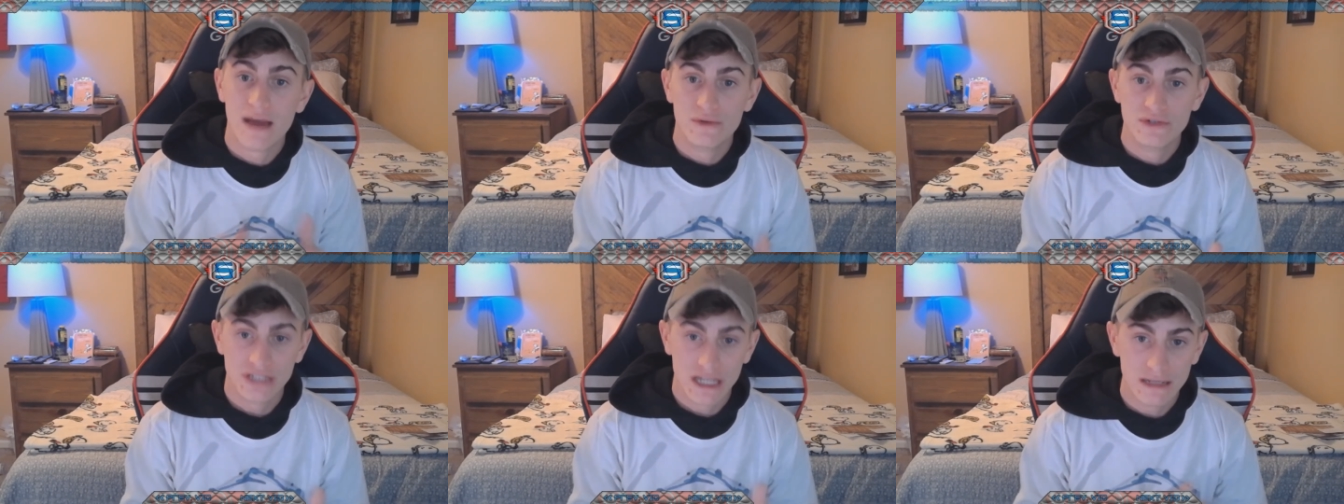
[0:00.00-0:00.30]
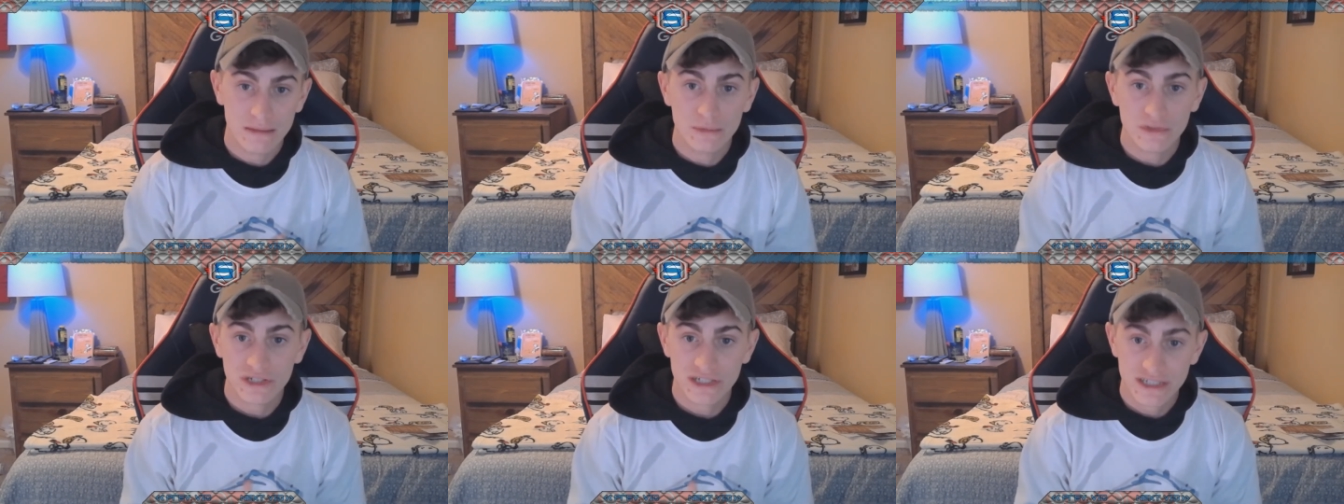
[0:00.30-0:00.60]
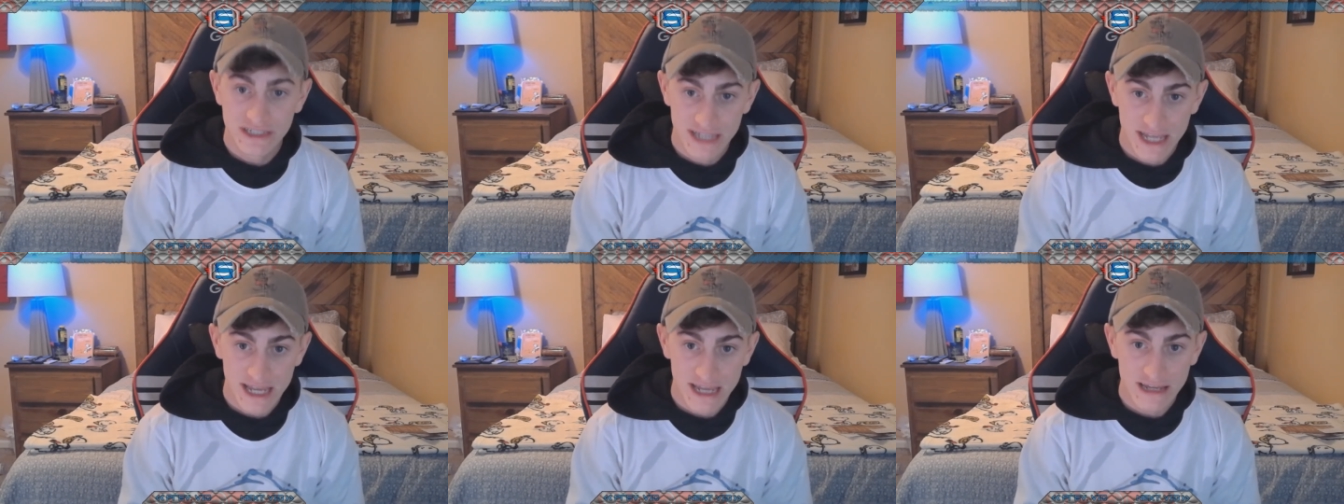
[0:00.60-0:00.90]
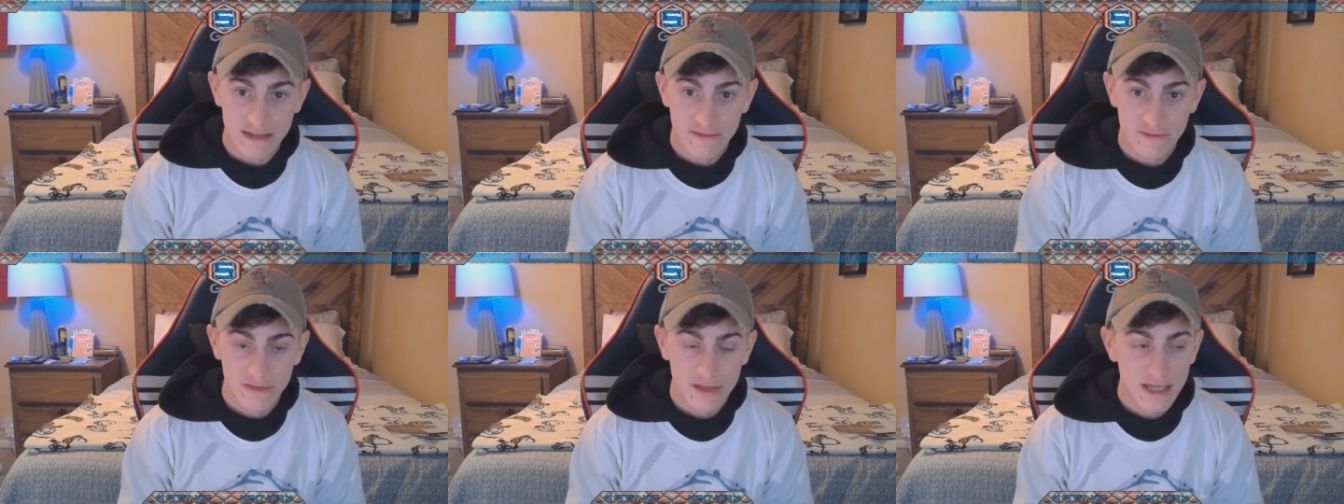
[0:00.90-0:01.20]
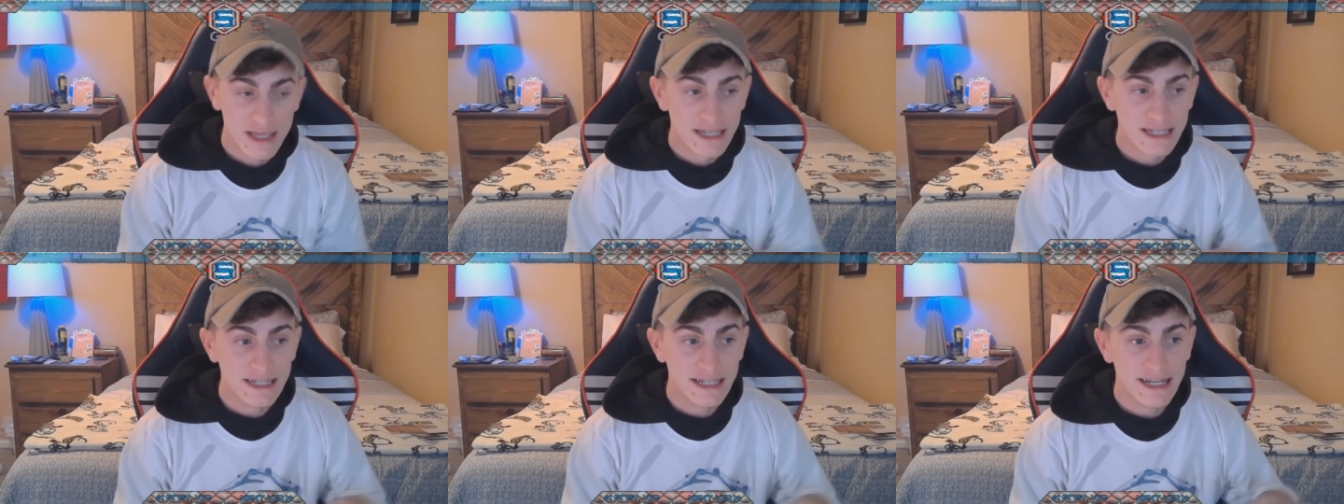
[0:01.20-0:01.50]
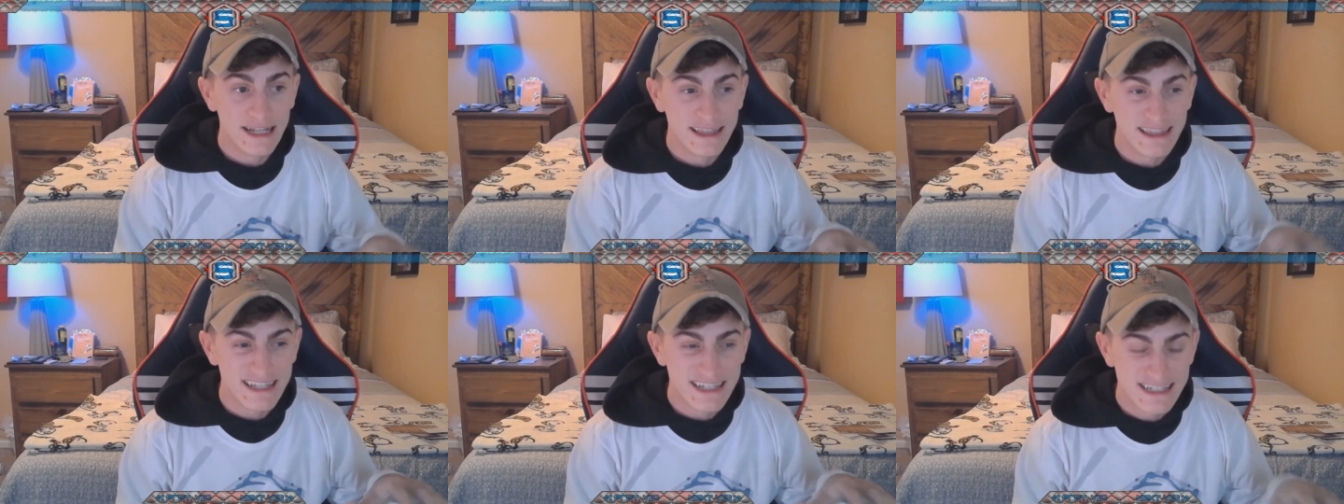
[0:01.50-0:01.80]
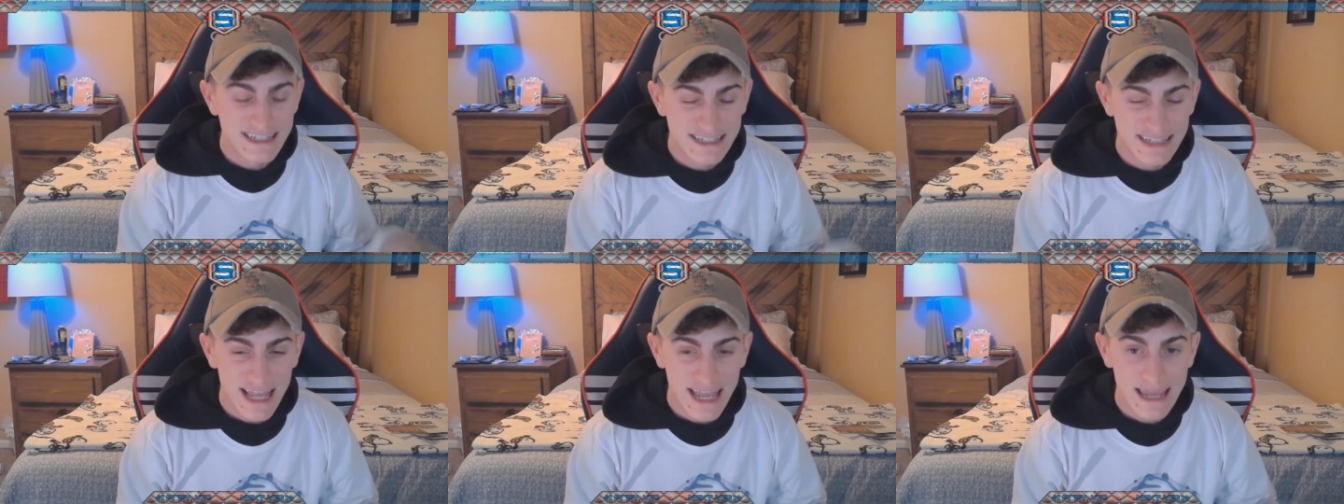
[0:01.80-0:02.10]
I was able to save getting the
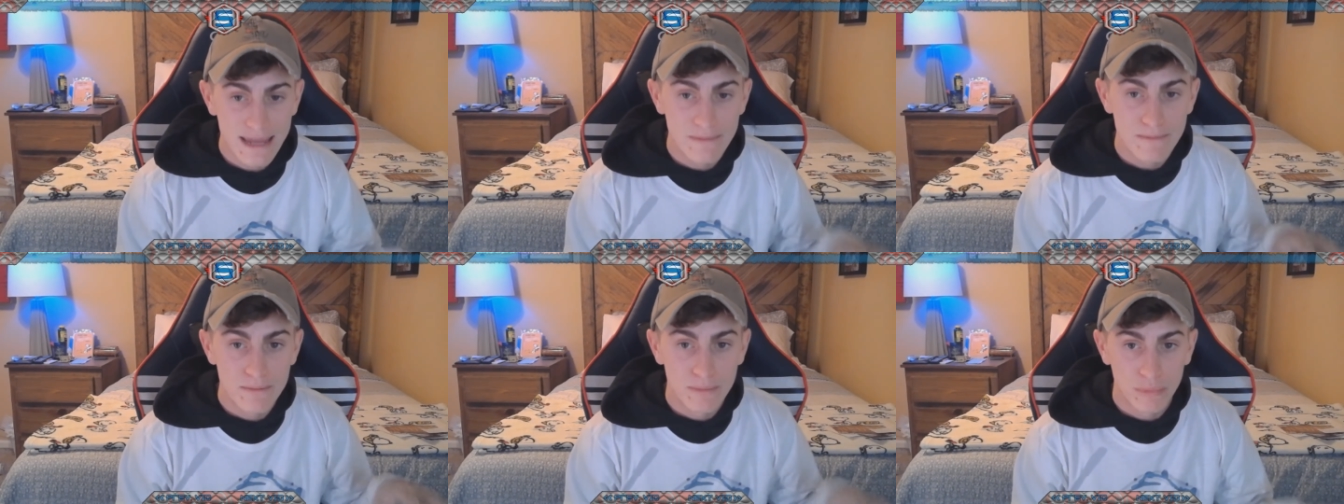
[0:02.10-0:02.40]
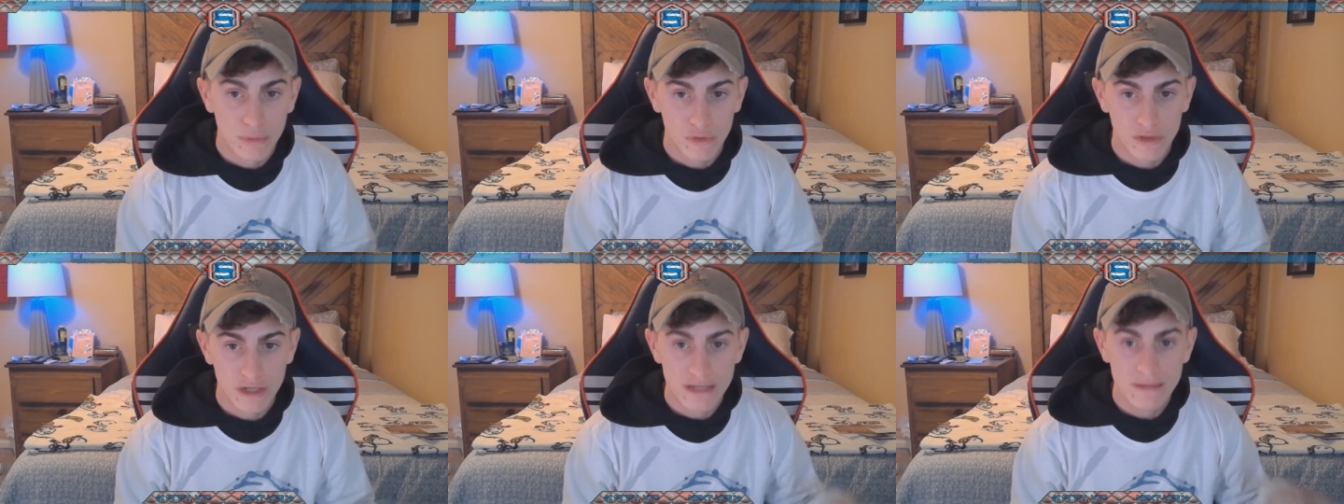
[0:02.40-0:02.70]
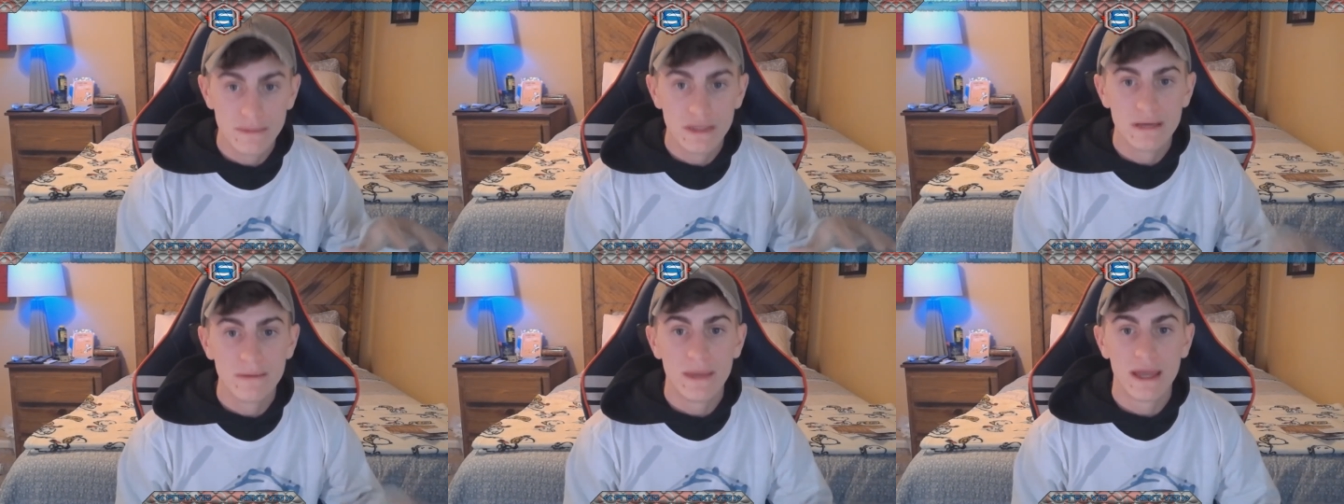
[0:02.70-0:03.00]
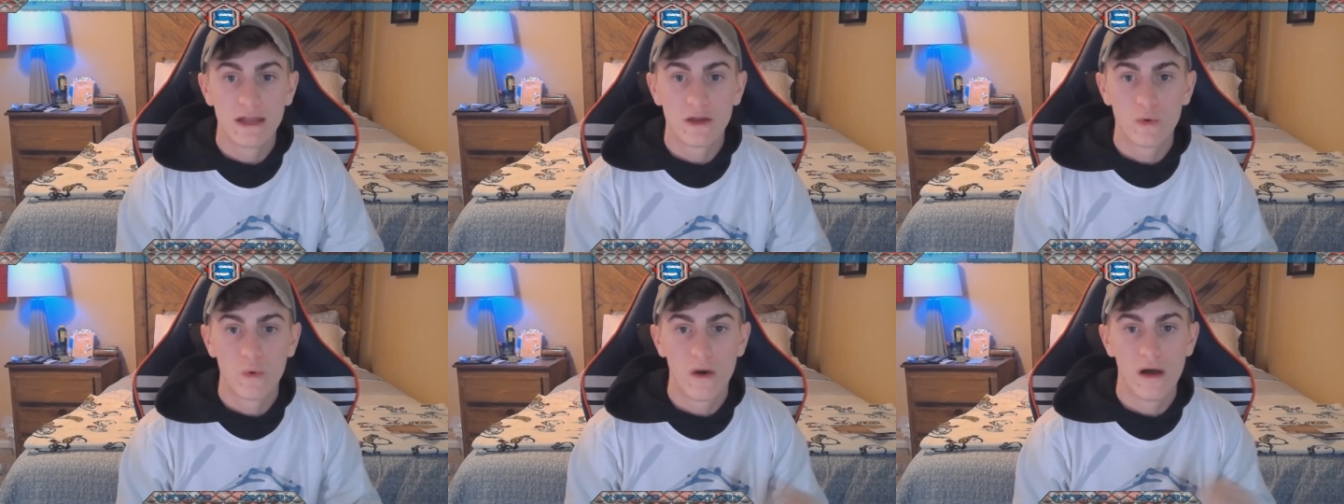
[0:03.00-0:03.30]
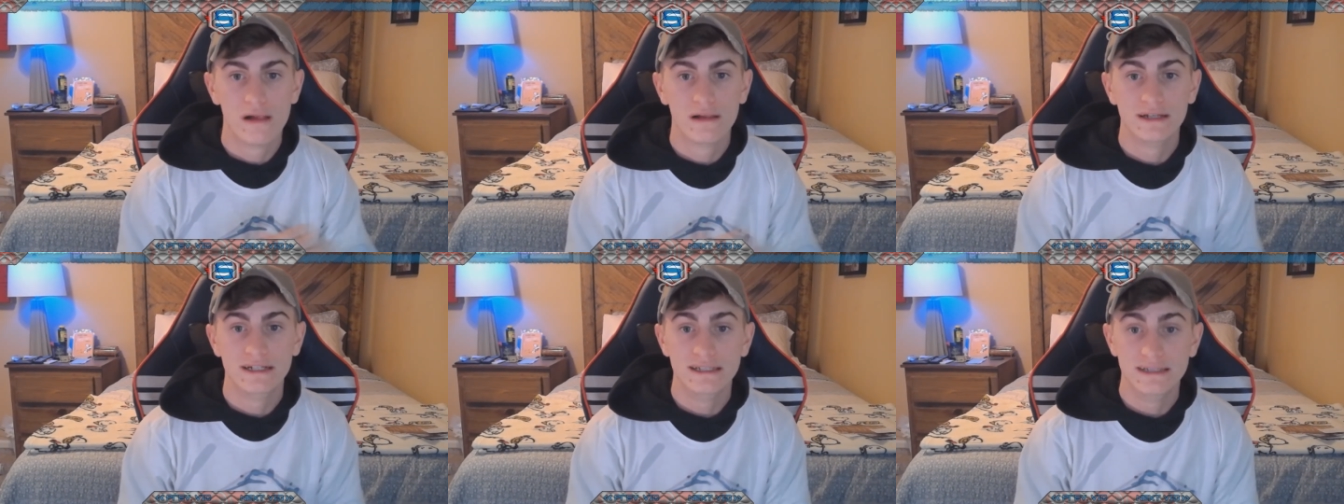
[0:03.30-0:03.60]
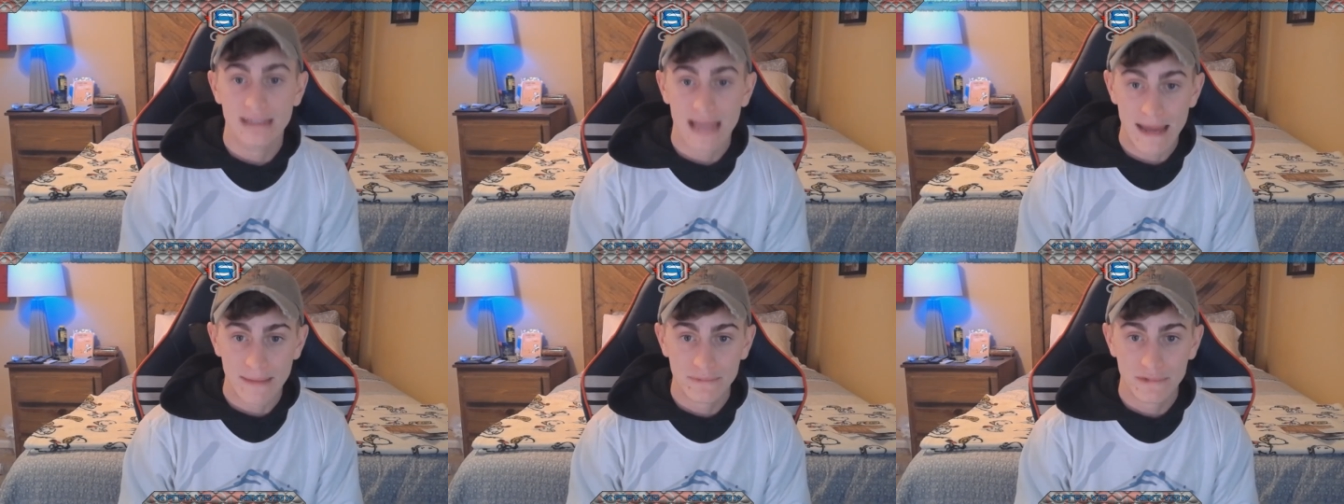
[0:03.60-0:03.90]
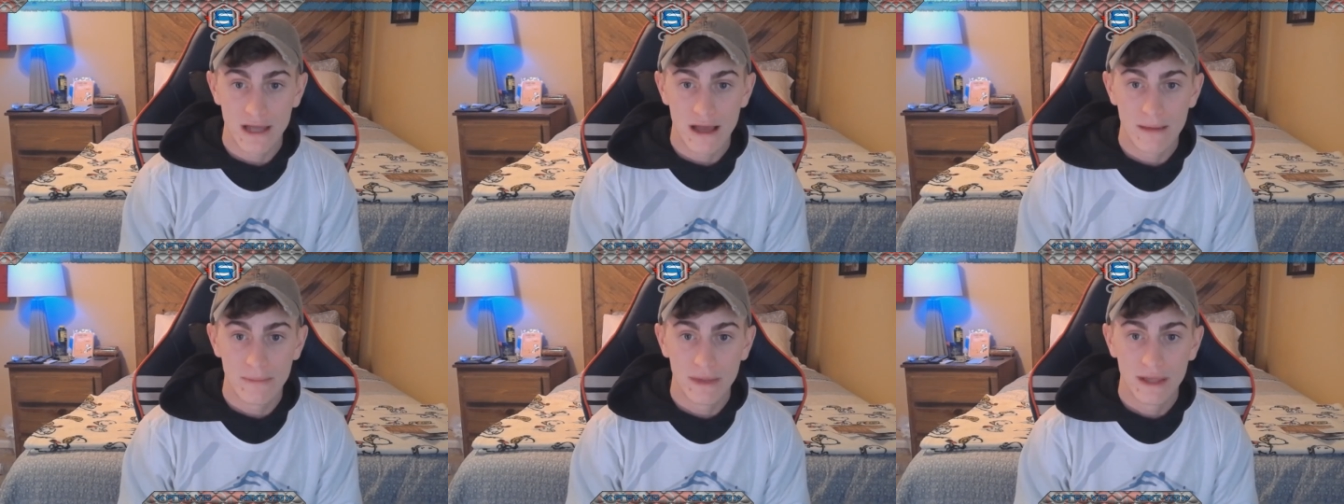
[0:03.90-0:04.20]
same premium and quality
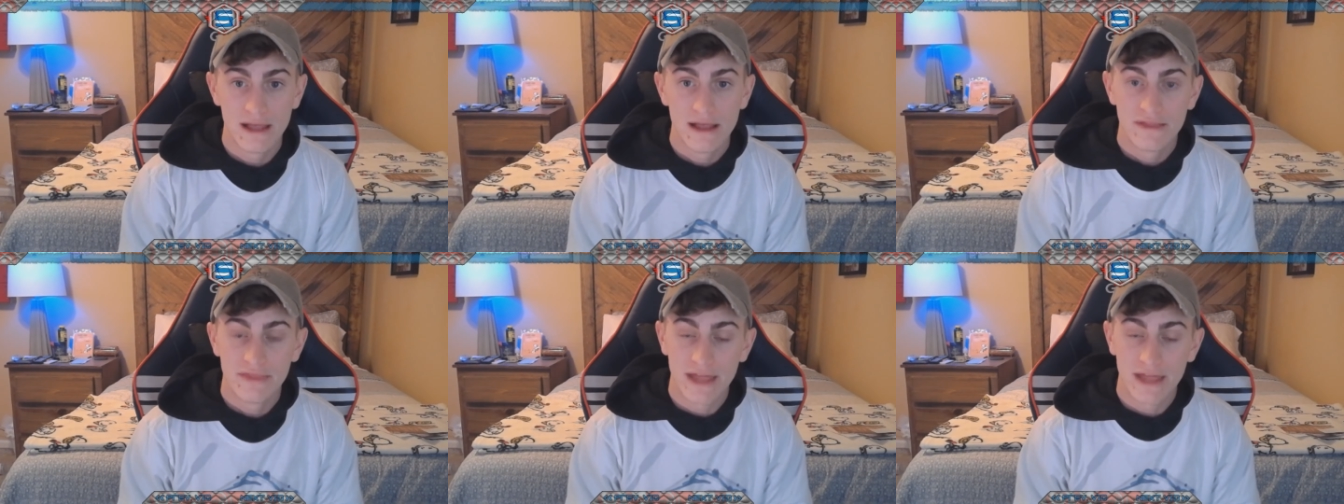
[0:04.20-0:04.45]
laptop